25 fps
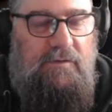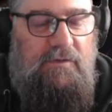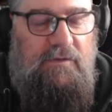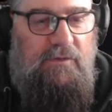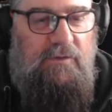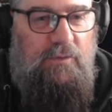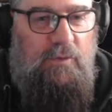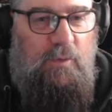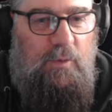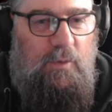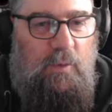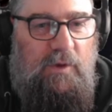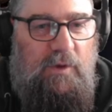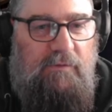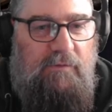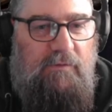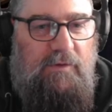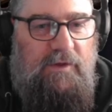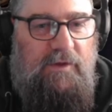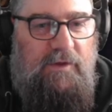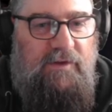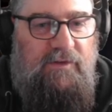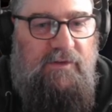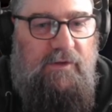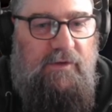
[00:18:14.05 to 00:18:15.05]
Do a quick
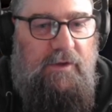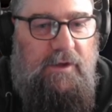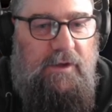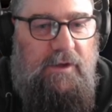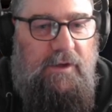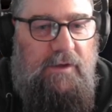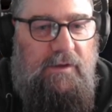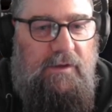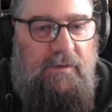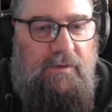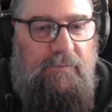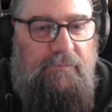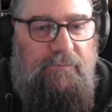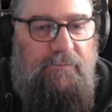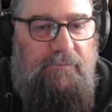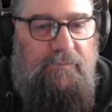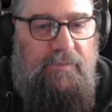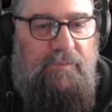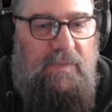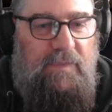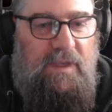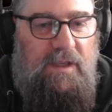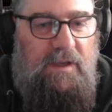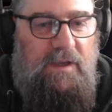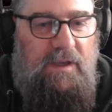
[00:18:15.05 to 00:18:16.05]
release on it
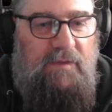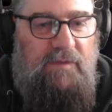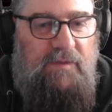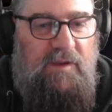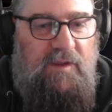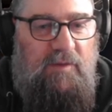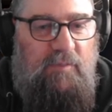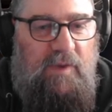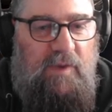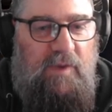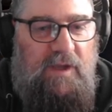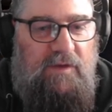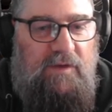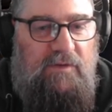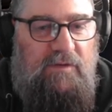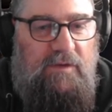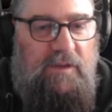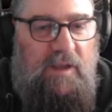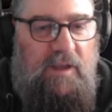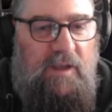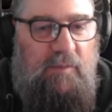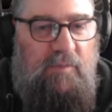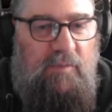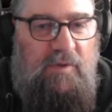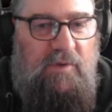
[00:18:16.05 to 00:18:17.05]
and then back to
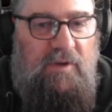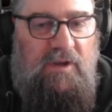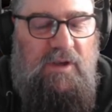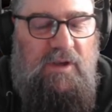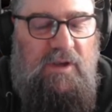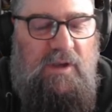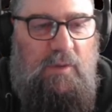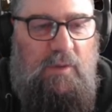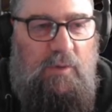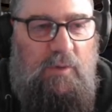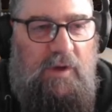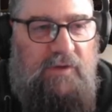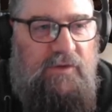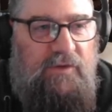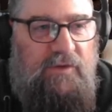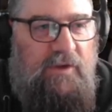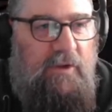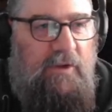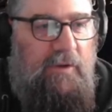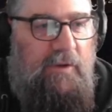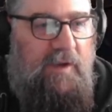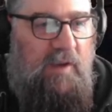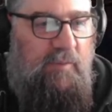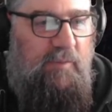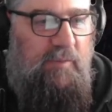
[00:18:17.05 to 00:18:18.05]
lap. We're actually
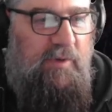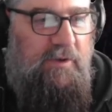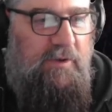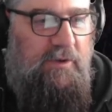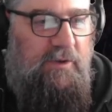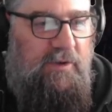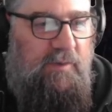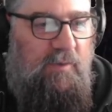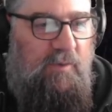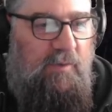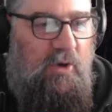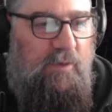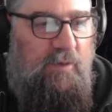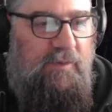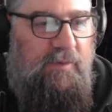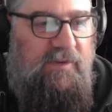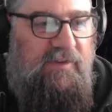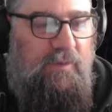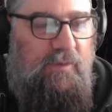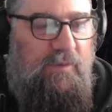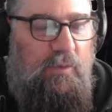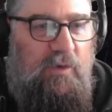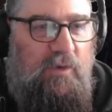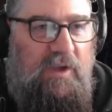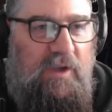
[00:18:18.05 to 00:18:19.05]
going uphill at the moment,
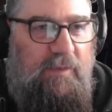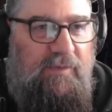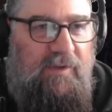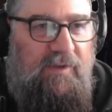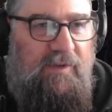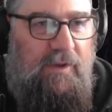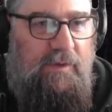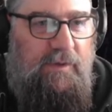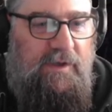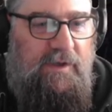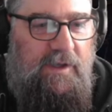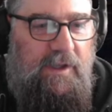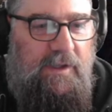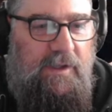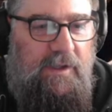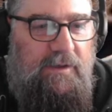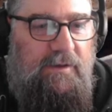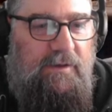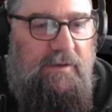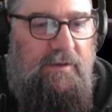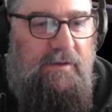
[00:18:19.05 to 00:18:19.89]
so we'll keep slowing down.